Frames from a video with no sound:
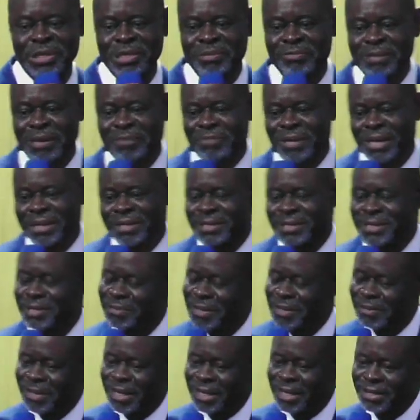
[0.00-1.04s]
mama. Say,
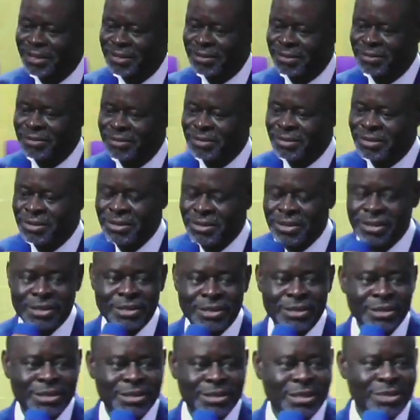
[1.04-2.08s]
mama,
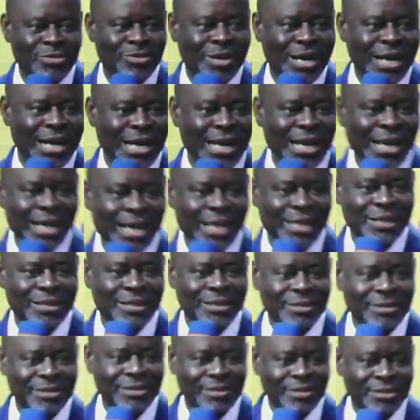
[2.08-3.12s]
see wahala.
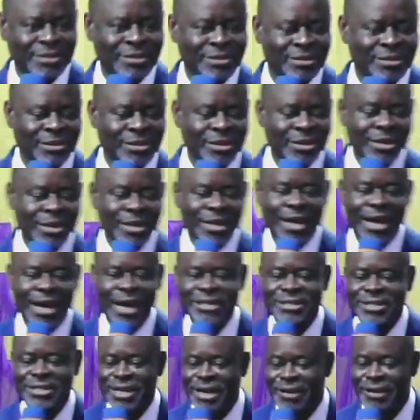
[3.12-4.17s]
I
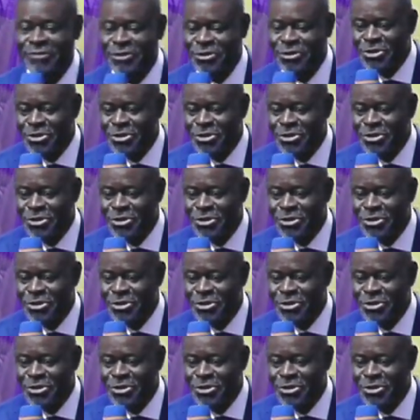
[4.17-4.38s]
travel, go